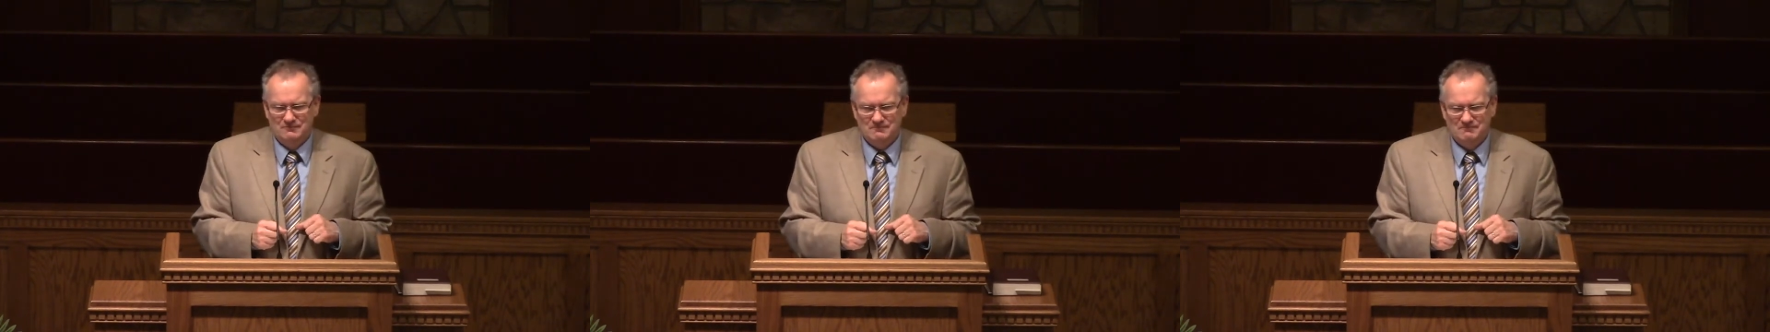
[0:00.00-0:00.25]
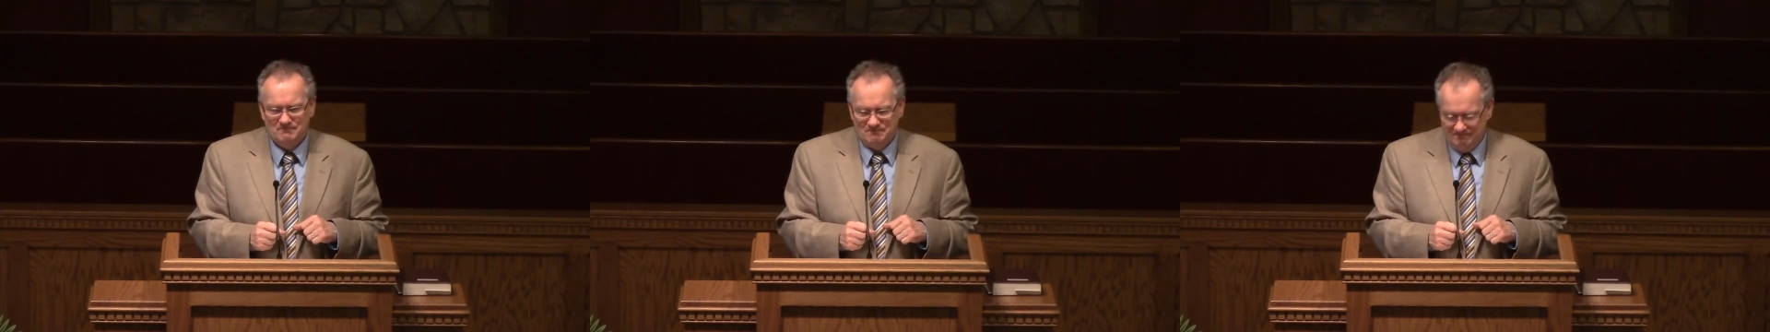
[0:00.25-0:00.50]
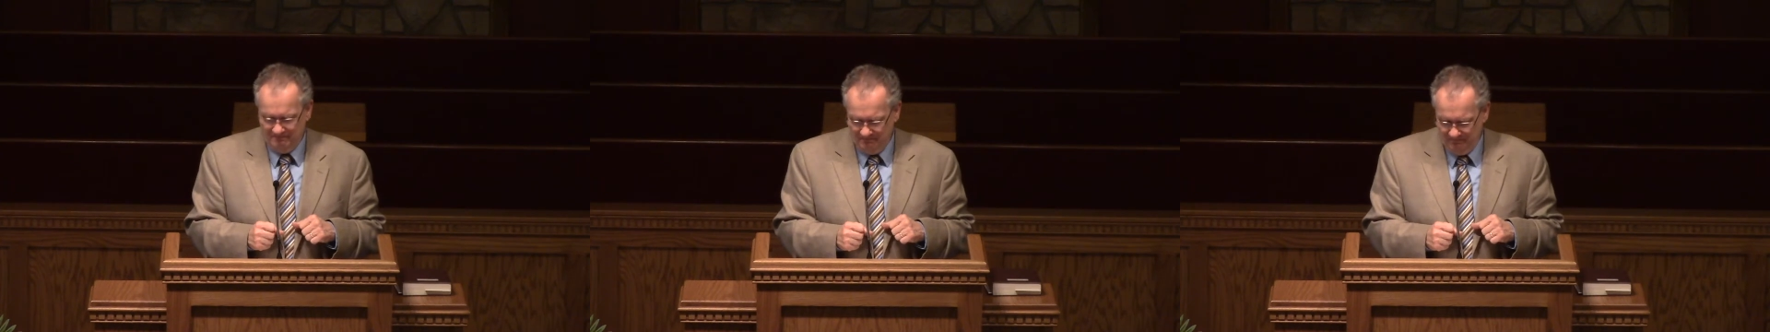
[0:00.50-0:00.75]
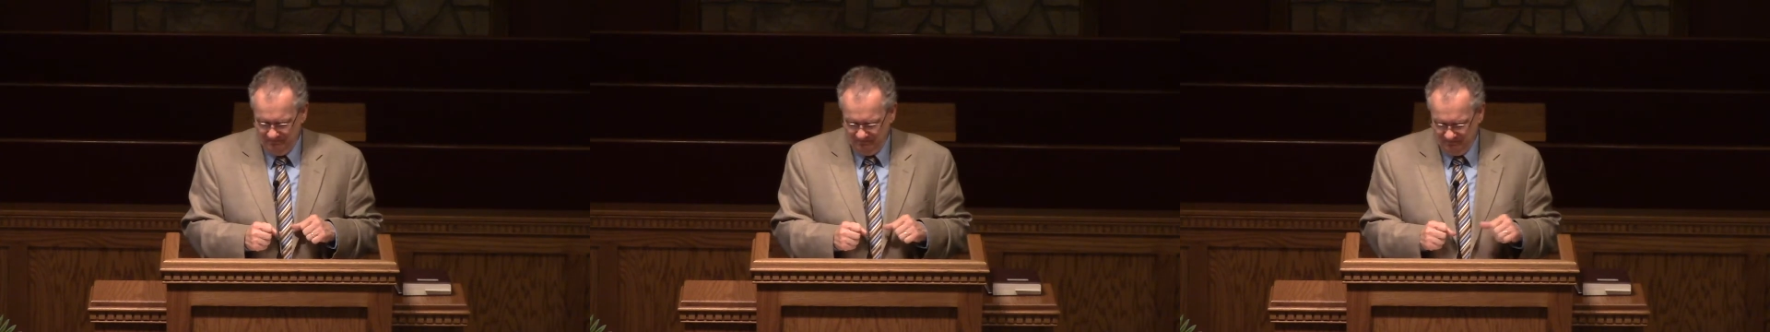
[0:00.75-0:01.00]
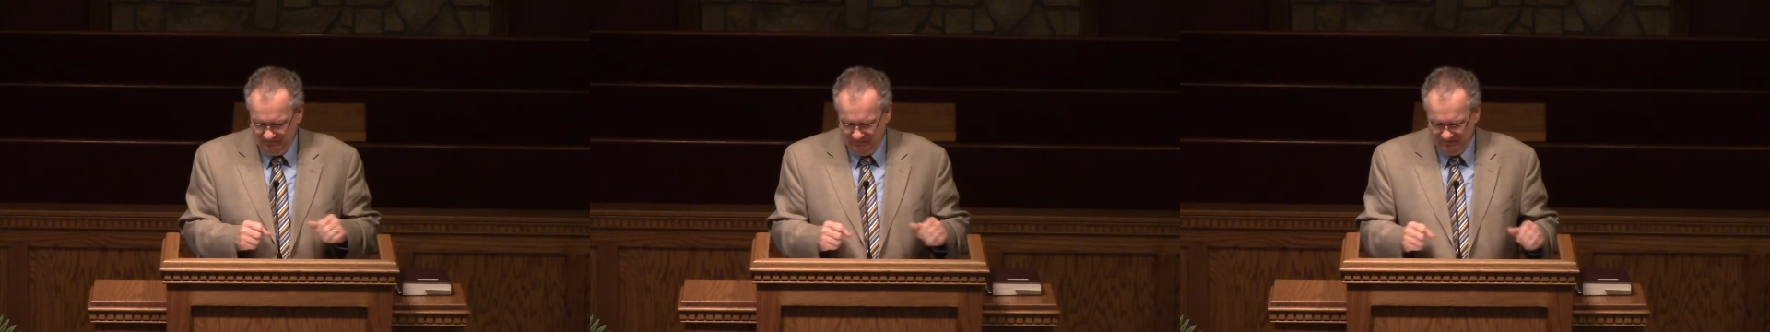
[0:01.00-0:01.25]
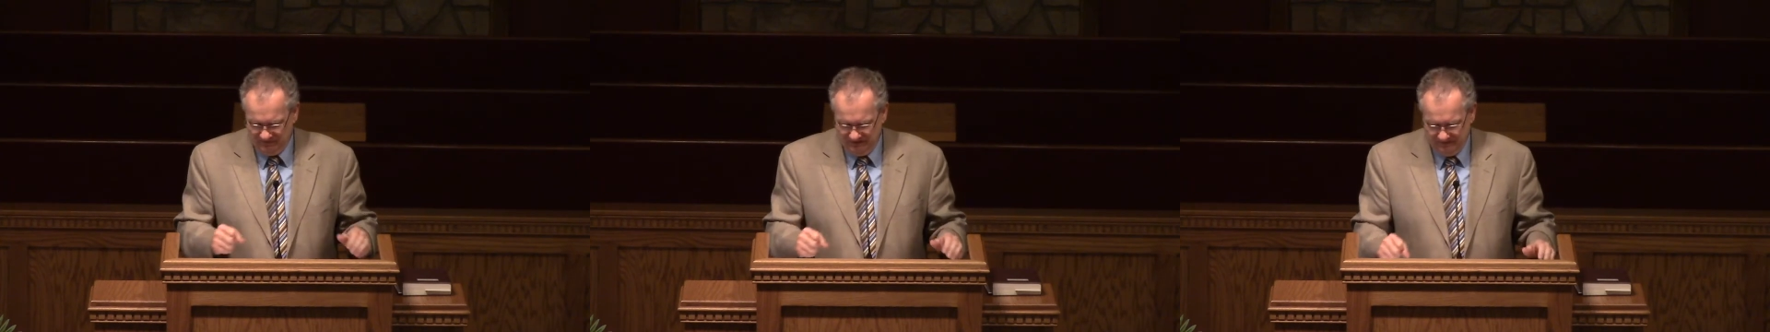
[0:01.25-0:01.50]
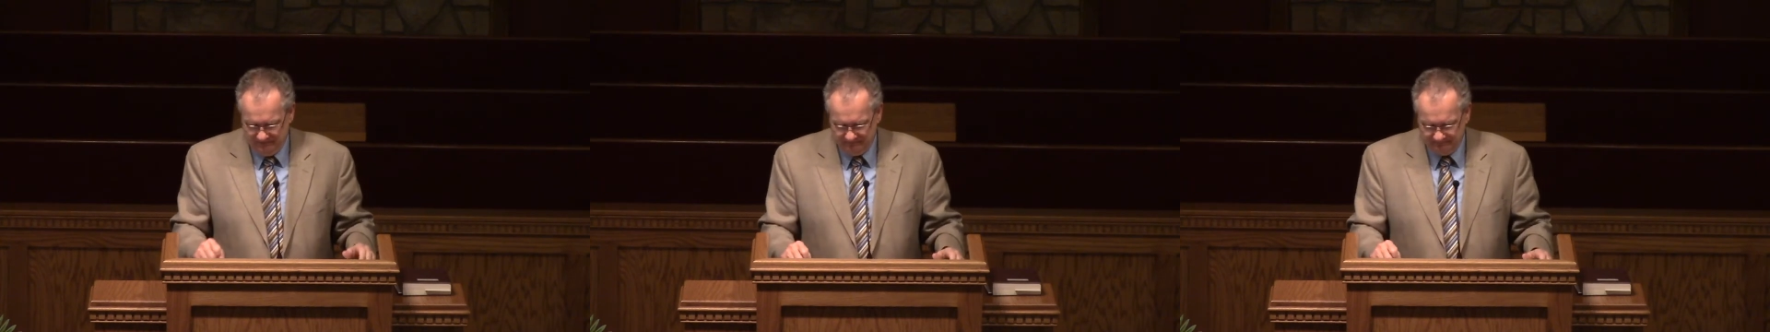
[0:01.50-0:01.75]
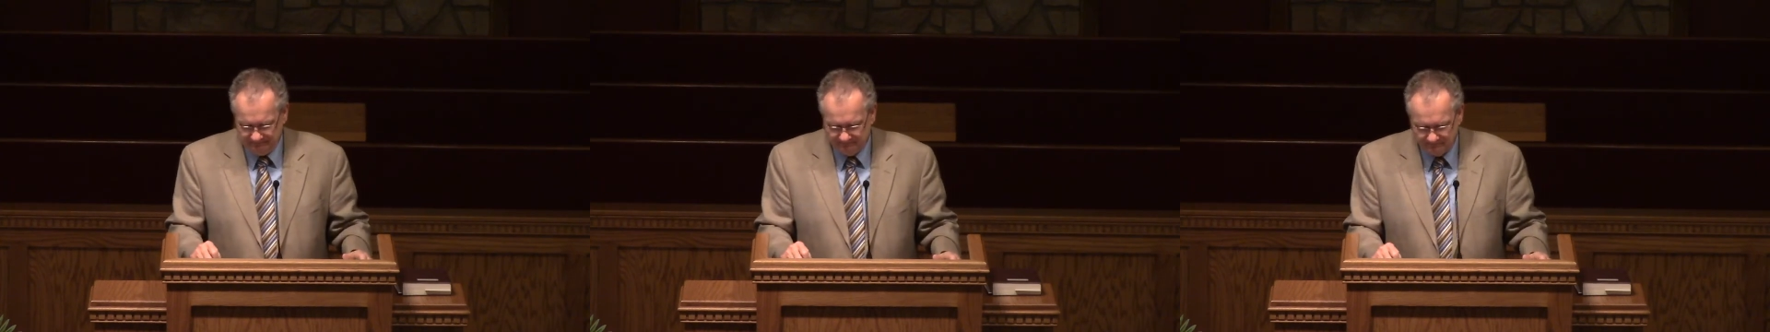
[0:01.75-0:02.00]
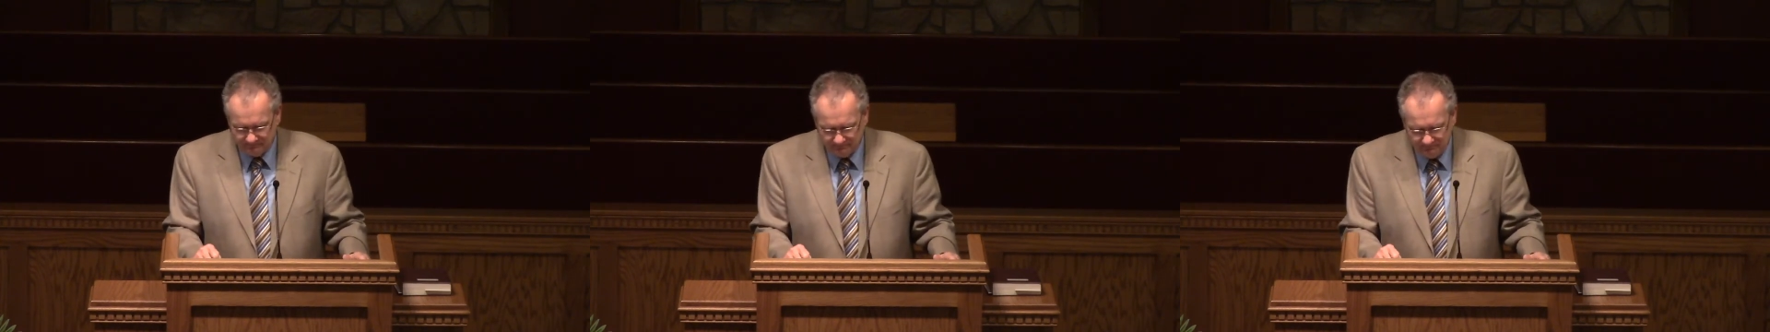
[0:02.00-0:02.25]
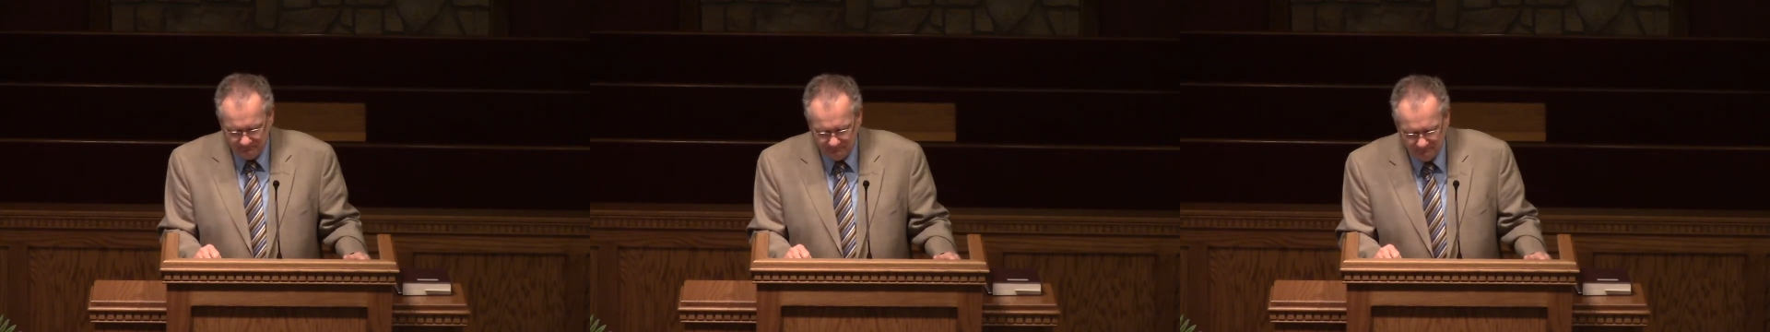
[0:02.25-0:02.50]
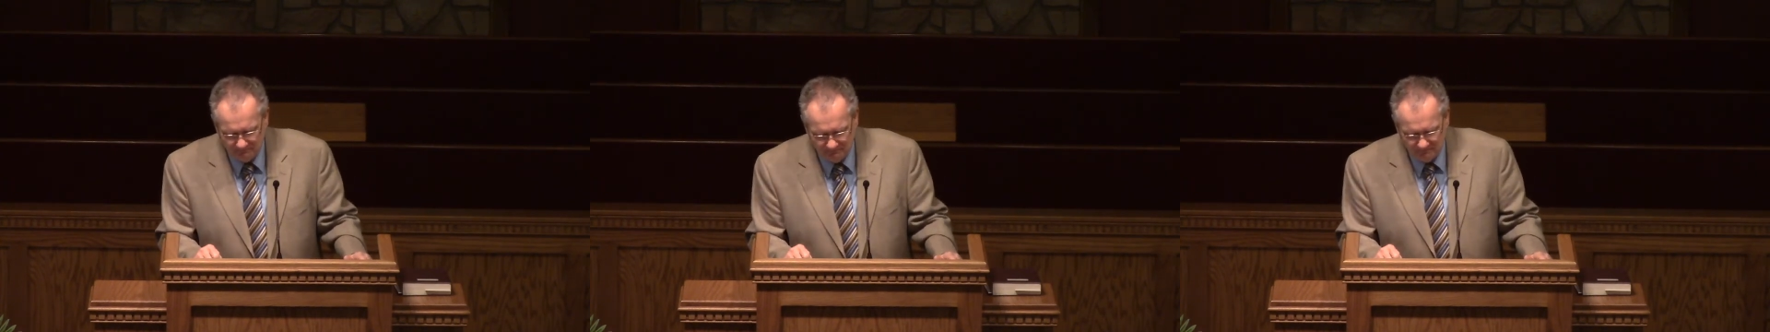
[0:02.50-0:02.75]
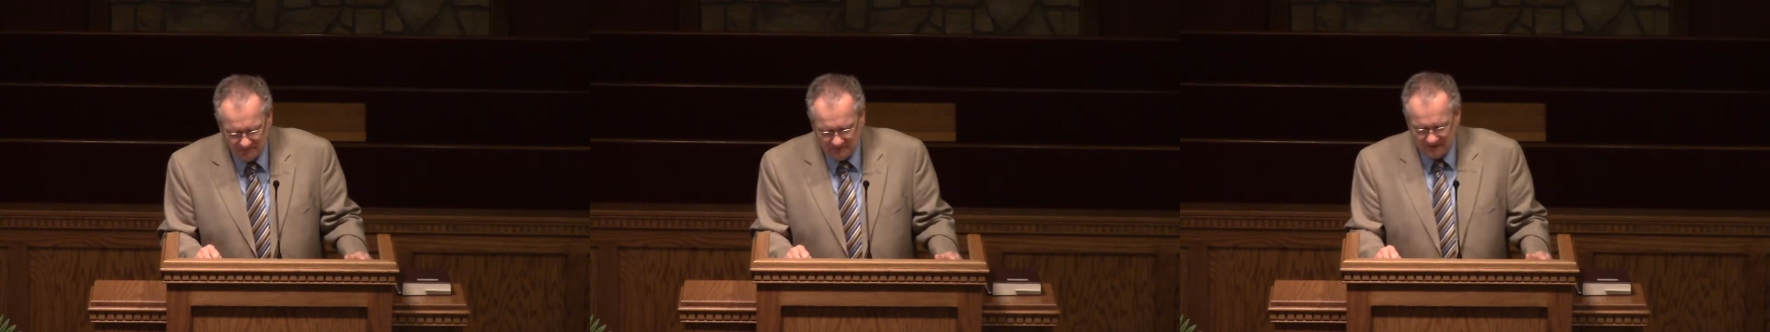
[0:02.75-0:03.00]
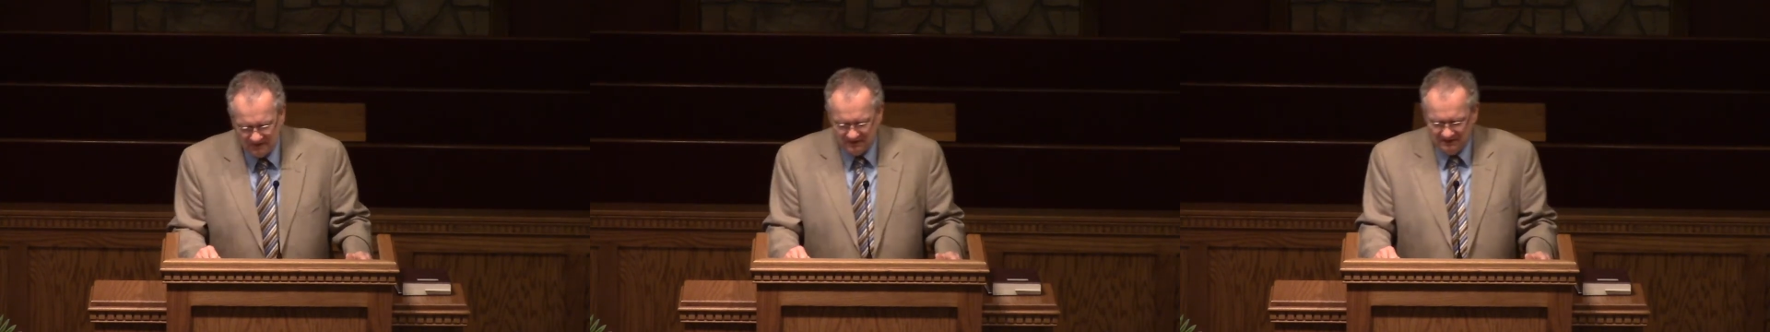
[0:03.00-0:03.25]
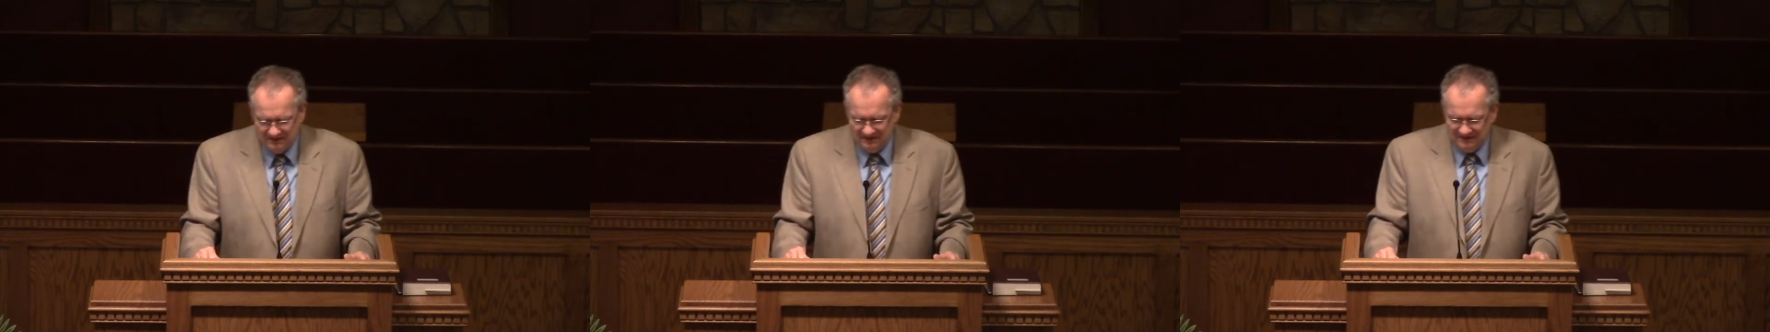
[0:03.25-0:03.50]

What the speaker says: [no speech]